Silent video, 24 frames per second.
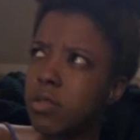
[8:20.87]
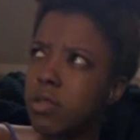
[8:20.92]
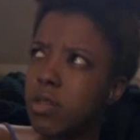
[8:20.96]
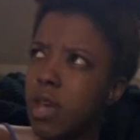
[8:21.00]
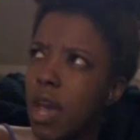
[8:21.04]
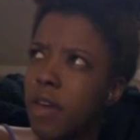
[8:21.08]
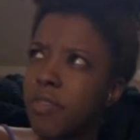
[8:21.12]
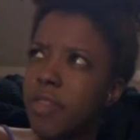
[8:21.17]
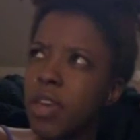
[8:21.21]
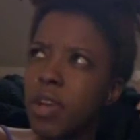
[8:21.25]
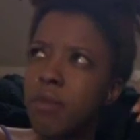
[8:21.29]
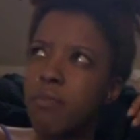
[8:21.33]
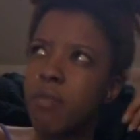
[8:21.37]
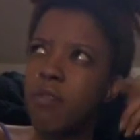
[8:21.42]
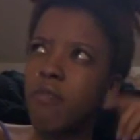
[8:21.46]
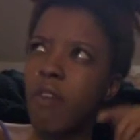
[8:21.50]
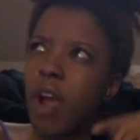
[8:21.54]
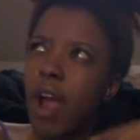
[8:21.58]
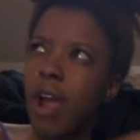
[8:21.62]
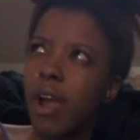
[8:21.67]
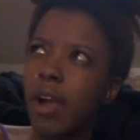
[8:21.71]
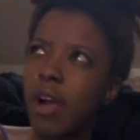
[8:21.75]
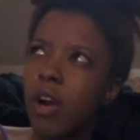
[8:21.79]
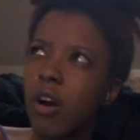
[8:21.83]
I think
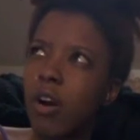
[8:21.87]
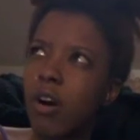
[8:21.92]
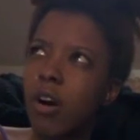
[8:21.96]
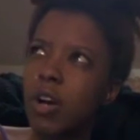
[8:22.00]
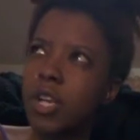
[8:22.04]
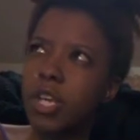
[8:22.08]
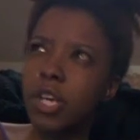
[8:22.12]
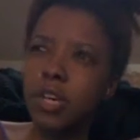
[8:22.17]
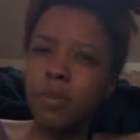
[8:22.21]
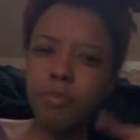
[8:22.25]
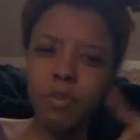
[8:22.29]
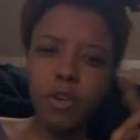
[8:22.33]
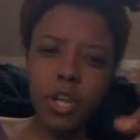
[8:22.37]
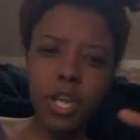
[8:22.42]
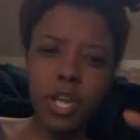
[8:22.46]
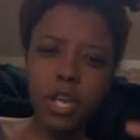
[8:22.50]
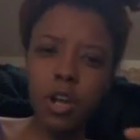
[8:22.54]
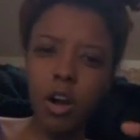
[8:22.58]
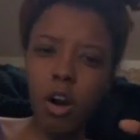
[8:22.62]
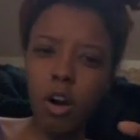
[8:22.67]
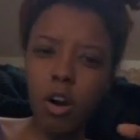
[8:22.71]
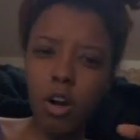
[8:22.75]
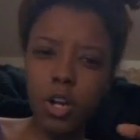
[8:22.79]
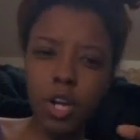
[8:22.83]
Mariah called him, or he
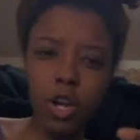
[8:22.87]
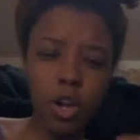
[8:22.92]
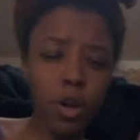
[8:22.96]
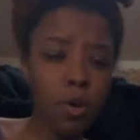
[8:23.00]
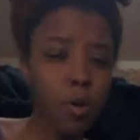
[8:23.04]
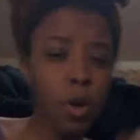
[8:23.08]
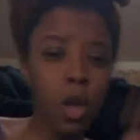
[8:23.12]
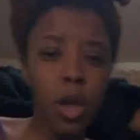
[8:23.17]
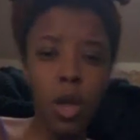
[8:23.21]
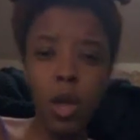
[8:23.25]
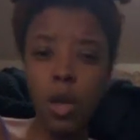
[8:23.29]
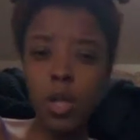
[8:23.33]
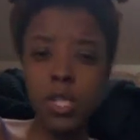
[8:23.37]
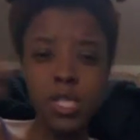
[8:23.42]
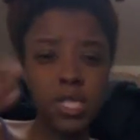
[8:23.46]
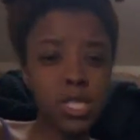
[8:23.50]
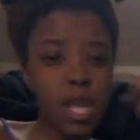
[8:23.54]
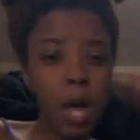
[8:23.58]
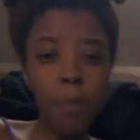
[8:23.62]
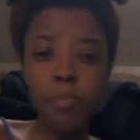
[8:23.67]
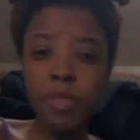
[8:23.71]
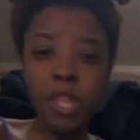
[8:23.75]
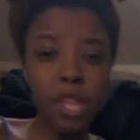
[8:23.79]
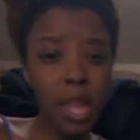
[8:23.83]
called her.
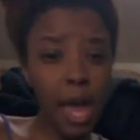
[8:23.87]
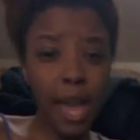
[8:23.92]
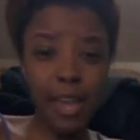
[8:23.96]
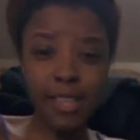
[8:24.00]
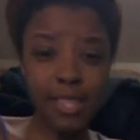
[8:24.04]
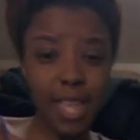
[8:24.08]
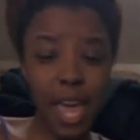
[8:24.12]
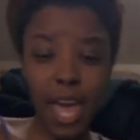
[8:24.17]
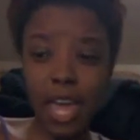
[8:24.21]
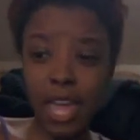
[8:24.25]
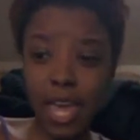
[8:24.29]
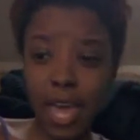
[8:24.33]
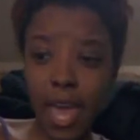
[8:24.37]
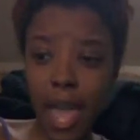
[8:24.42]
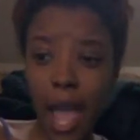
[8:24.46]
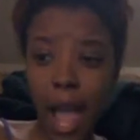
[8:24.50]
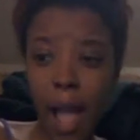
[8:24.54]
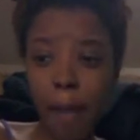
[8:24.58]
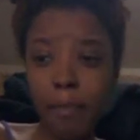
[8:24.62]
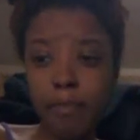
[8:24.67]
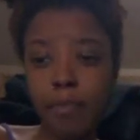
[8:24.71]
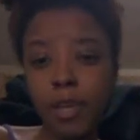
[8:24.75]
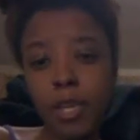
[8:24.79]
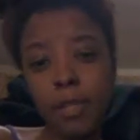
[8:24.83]
Something like that had
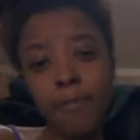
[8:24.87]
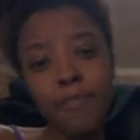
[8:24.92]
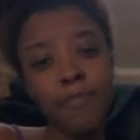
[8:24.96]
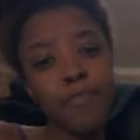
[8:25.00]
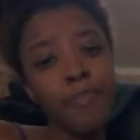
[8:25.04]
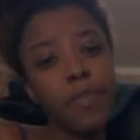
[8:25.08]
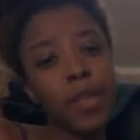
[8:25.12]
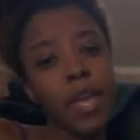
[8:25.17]
happened.